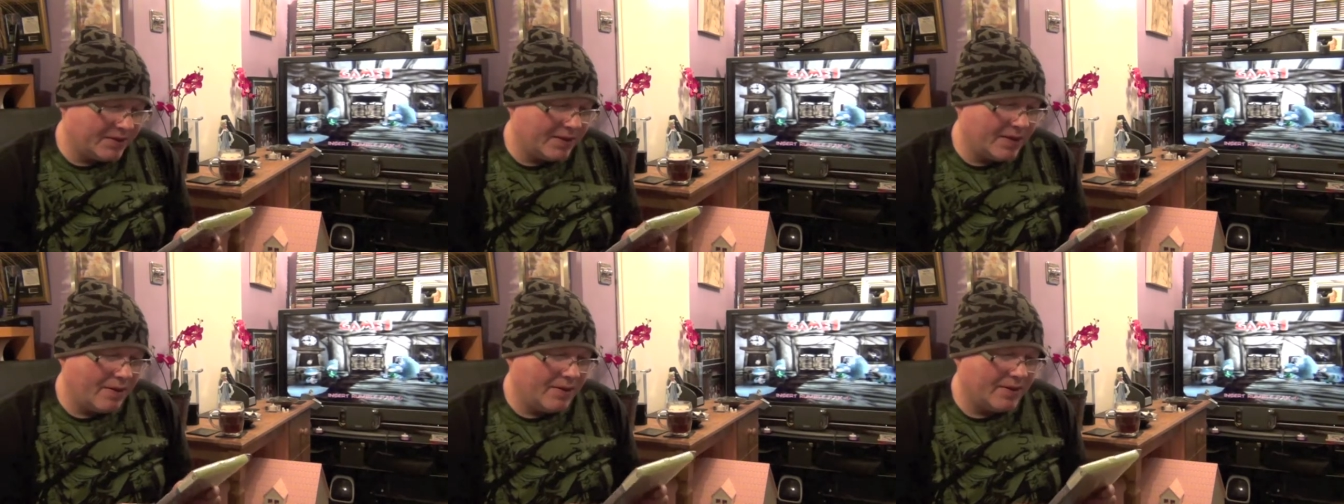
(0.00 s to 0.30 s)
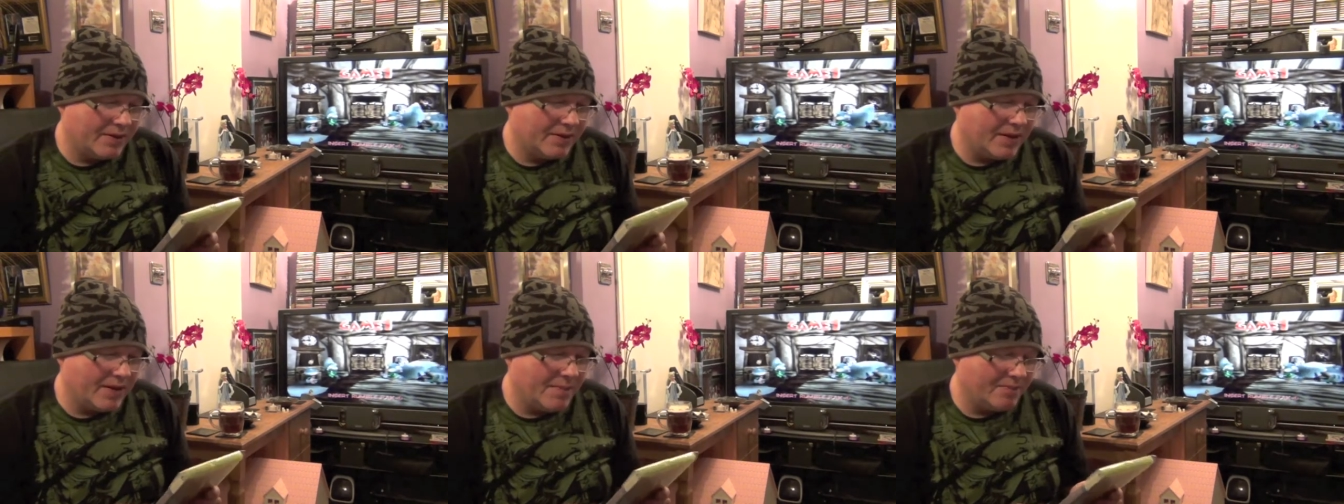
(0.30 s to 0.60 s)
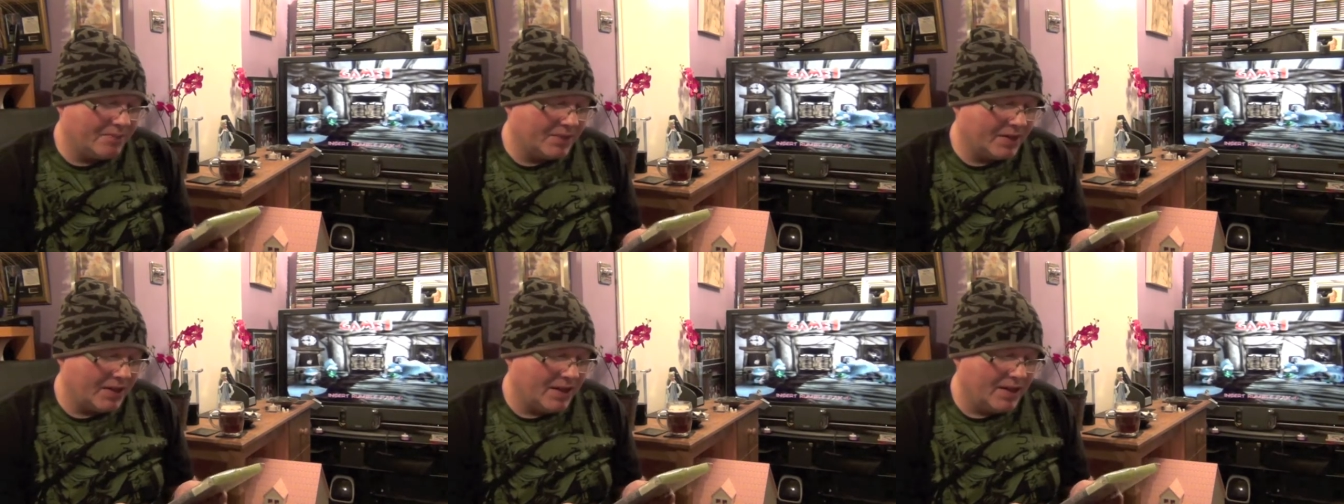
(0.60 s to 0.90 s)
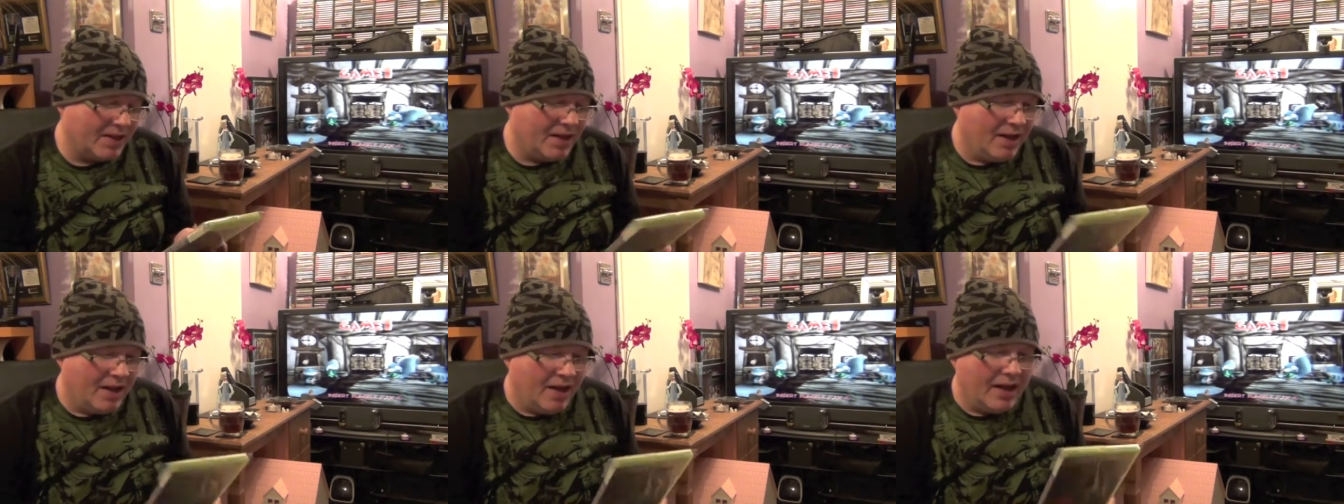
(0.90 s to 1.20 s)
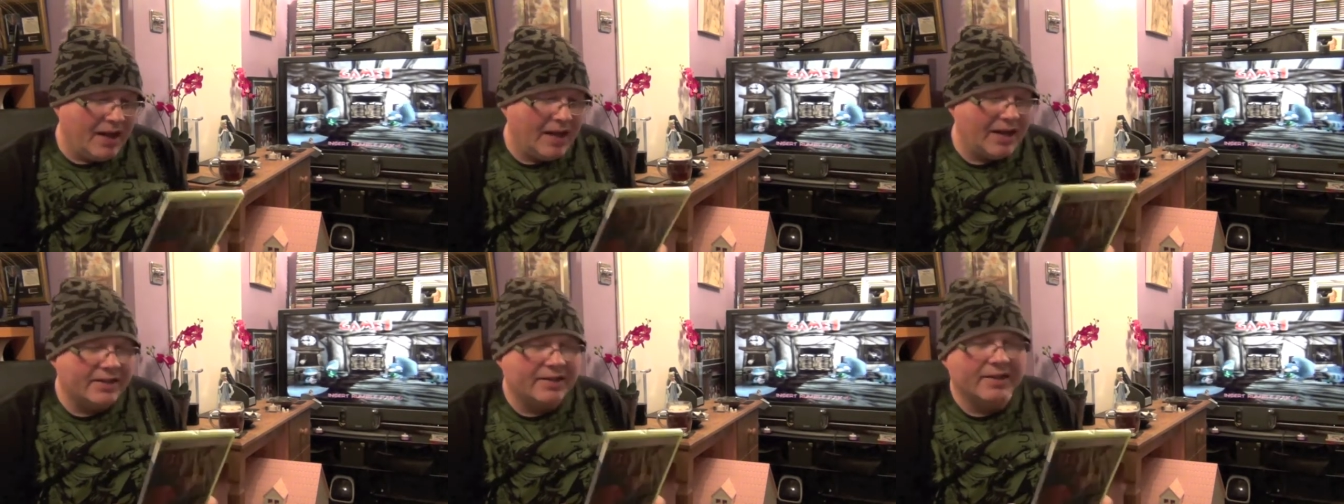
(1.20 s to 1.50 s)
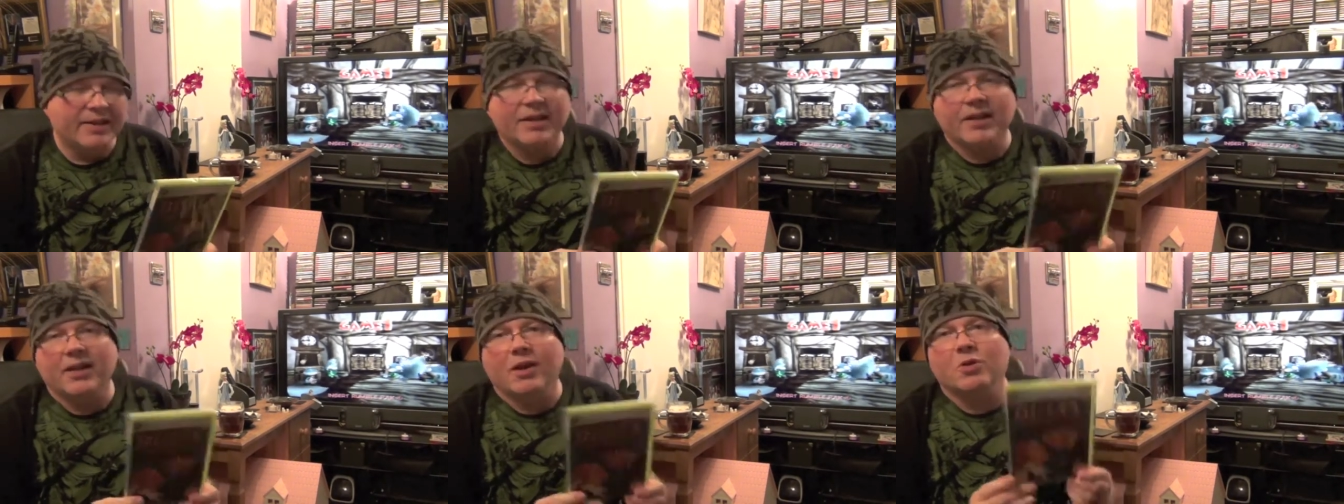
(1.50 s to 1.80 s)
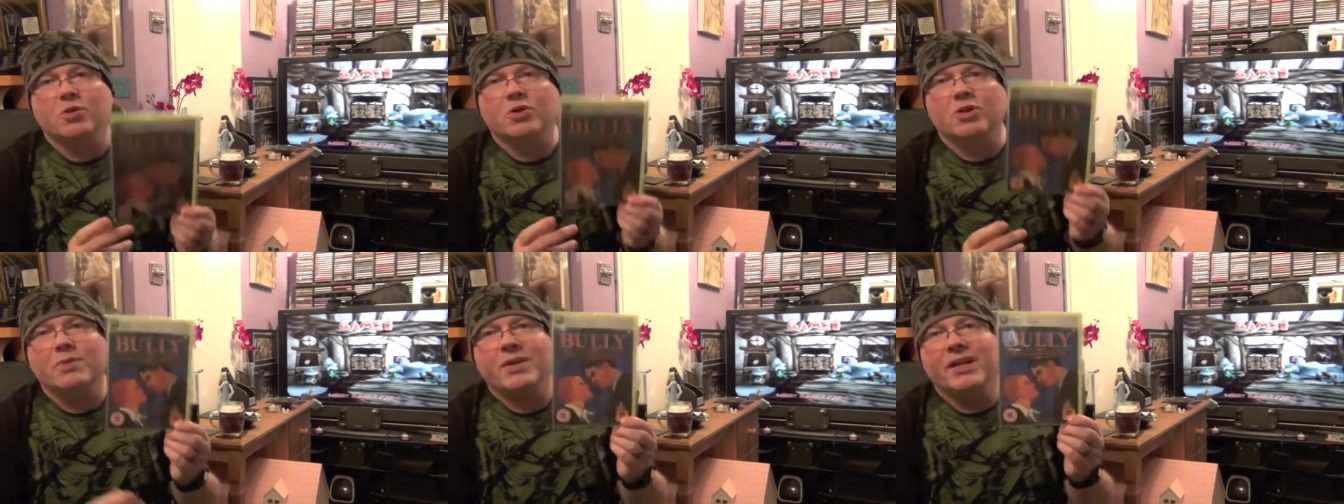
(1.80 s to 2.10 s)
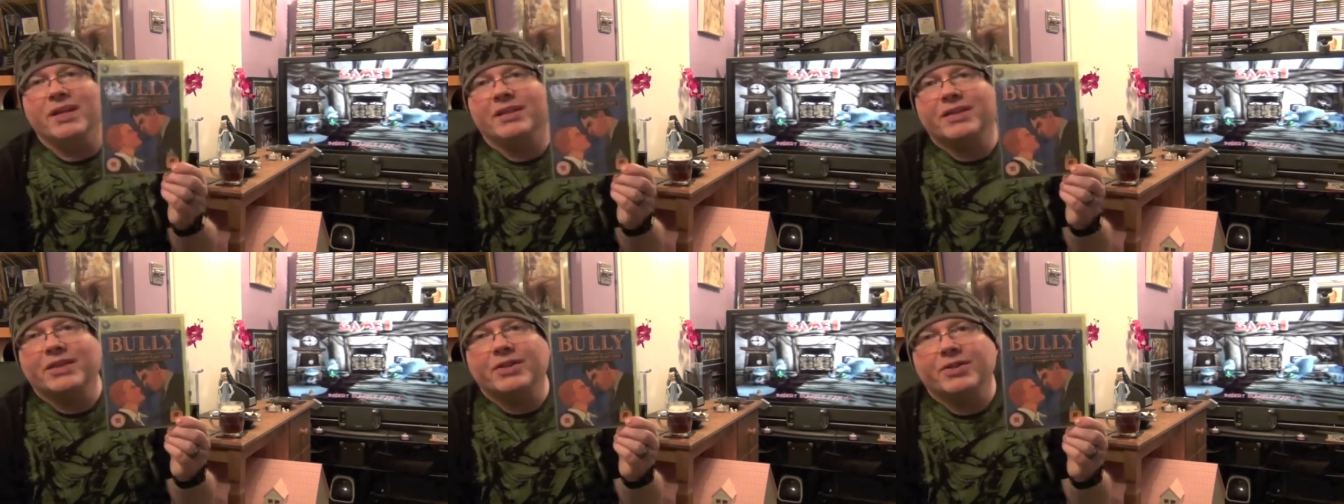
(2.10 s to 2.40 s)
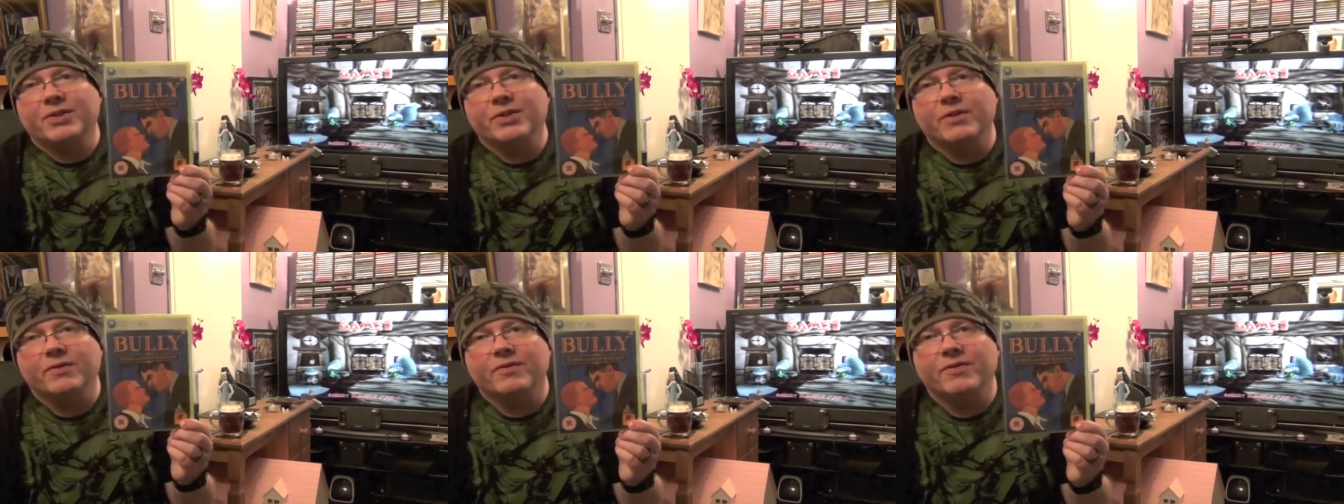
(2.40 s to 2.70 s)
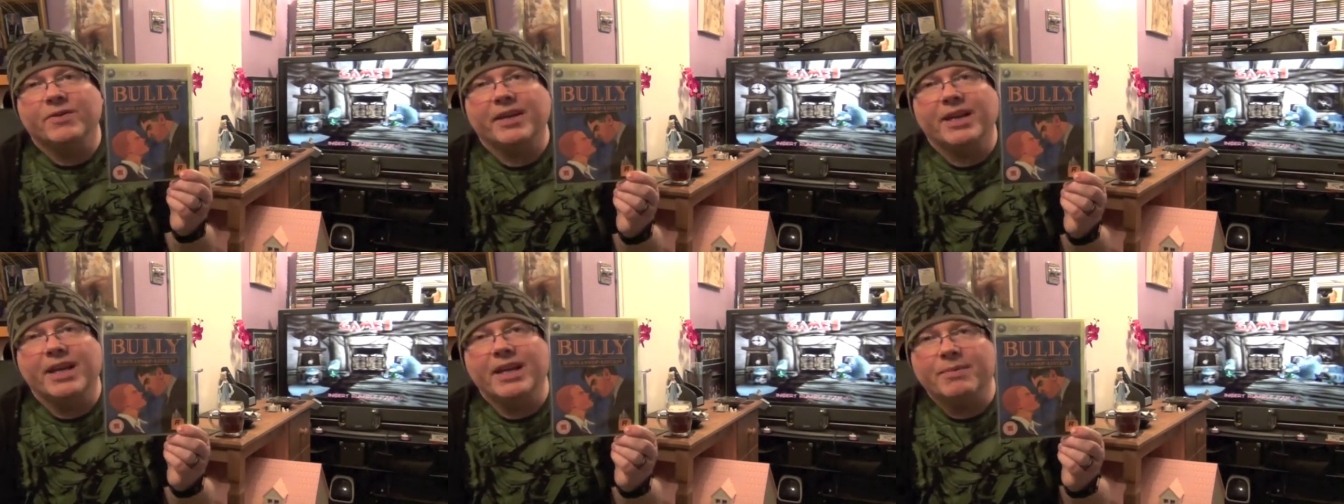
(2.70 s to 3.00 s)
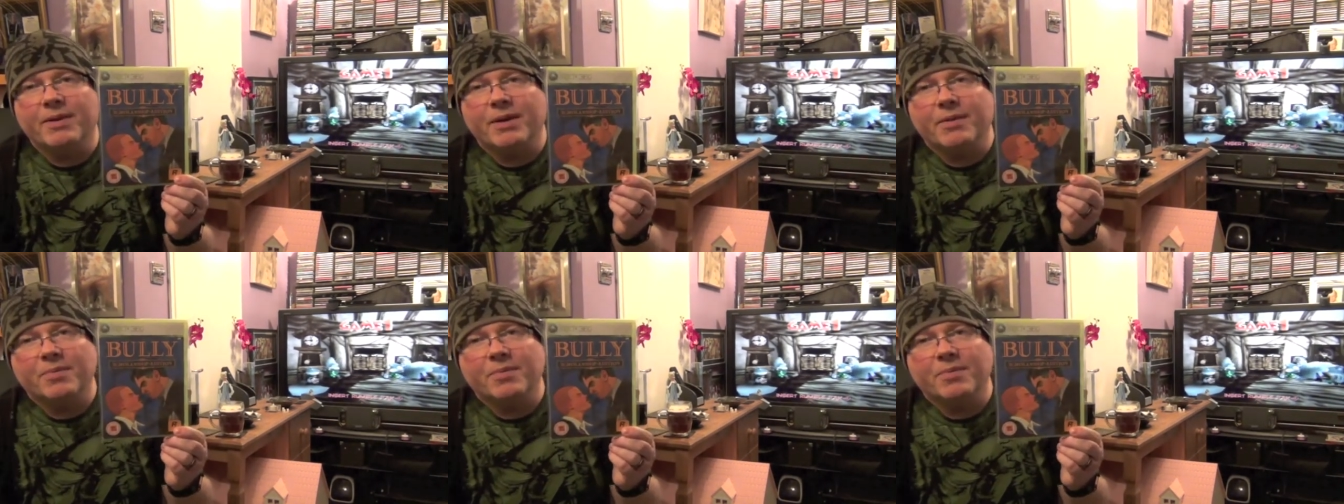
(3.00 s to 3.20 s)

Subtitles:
So it's the ultimate edition of the game,